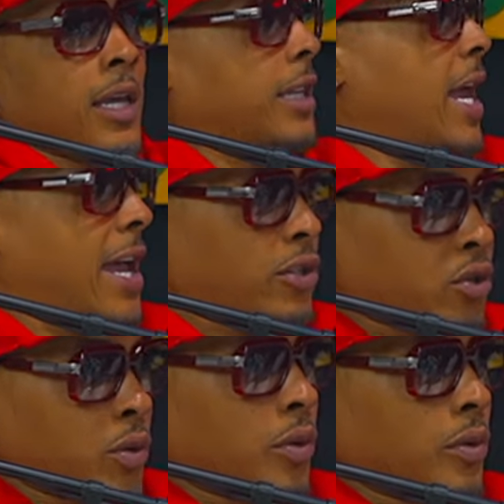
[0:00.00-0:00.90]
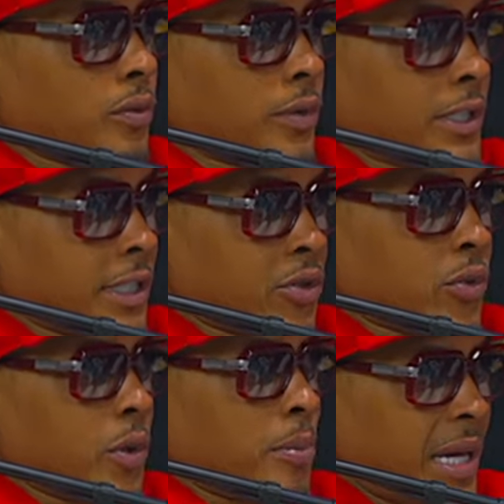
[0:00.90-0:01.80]
the actual
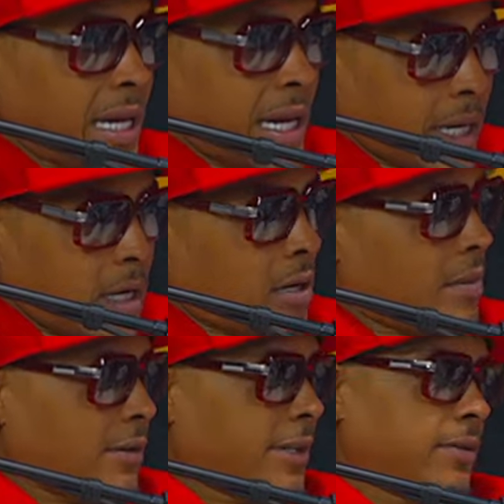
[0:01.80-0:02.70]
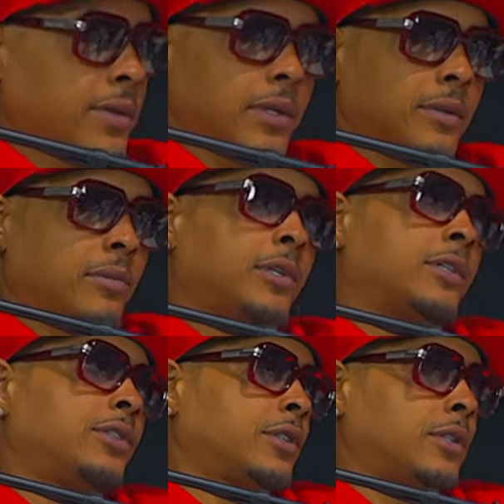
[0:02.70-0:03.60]
residual big income off that record,
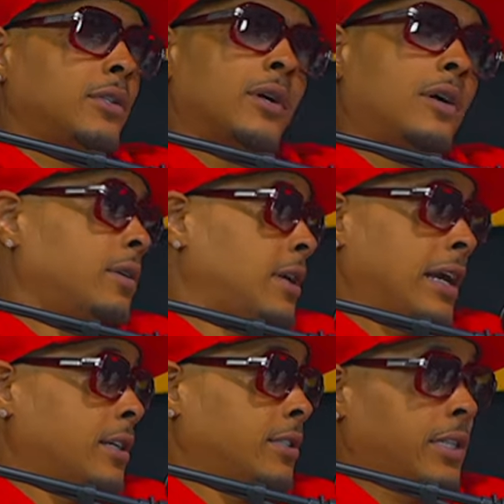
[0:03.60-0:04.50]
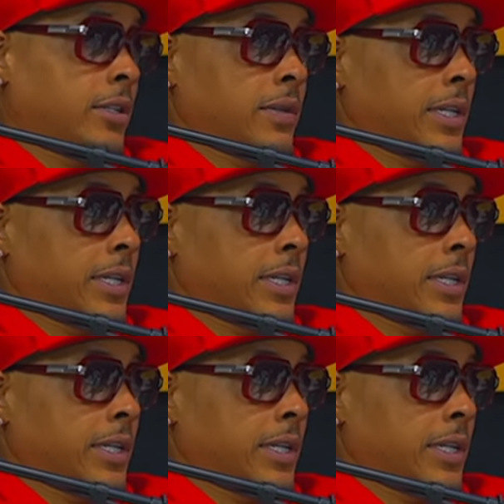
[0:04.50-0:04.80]
bush, I, I couldn't tell you where that